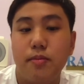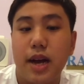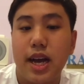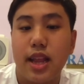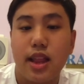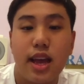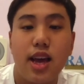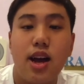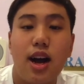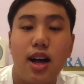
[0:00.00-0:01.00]
but
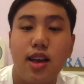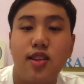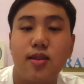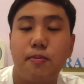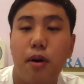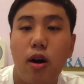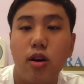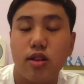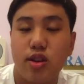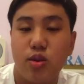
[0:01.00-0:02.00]
there is
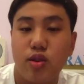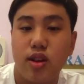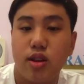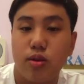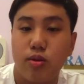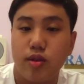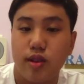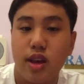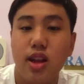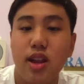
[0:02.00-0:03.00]
pork used in the
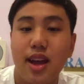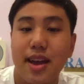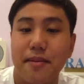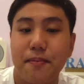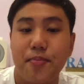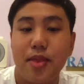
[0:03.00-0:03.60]
cuisine, and